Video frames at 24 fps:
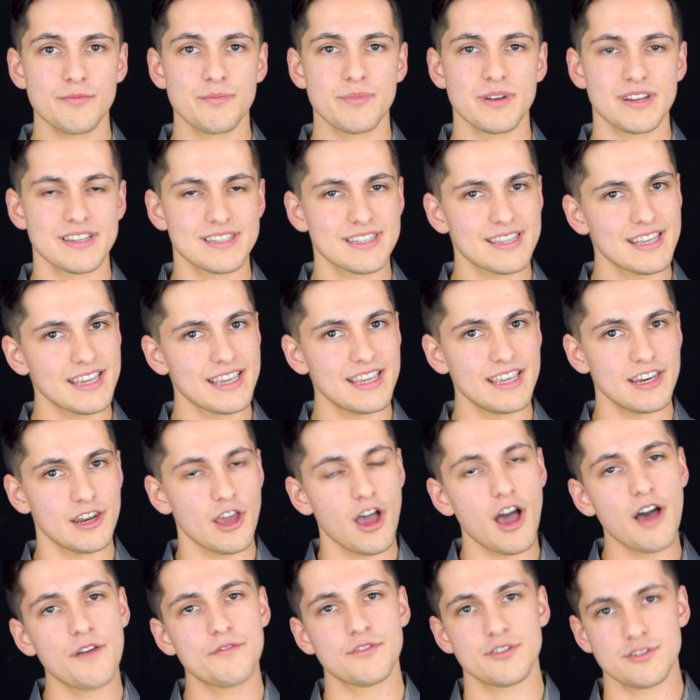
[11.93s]
but is thinking
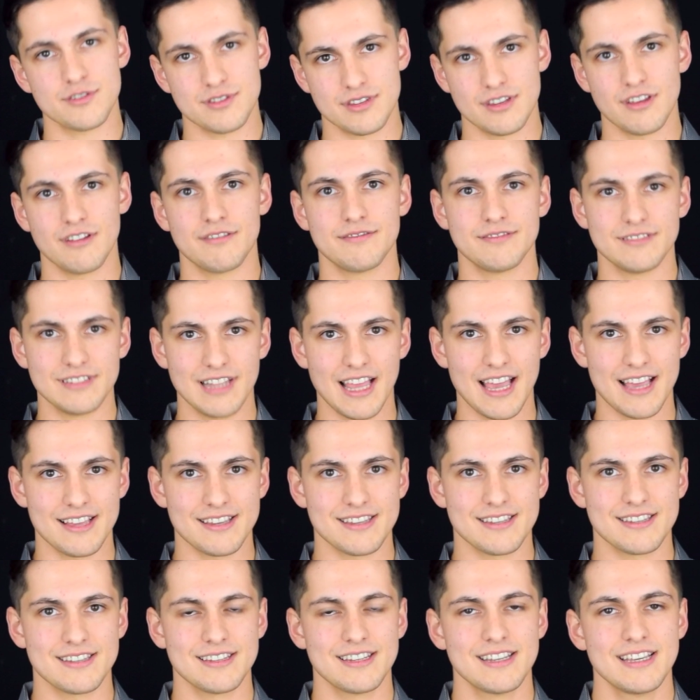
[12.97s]
of yourself
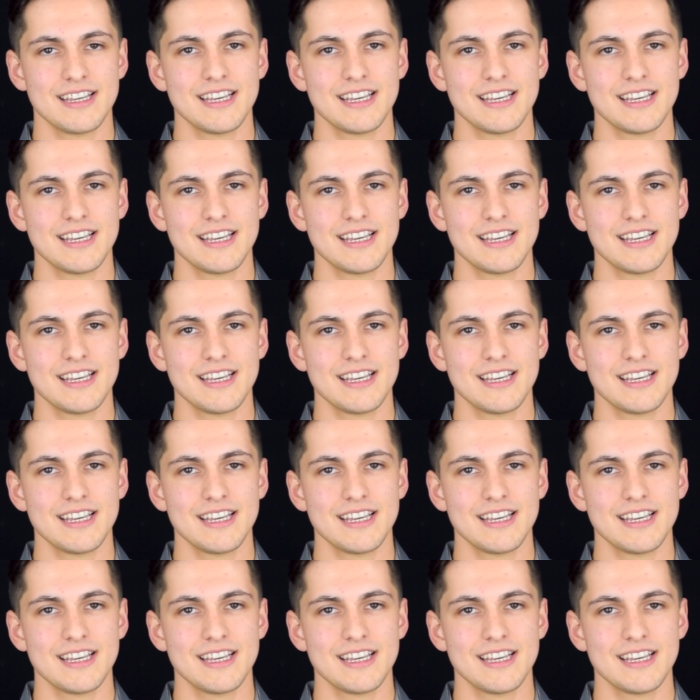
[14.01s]
less."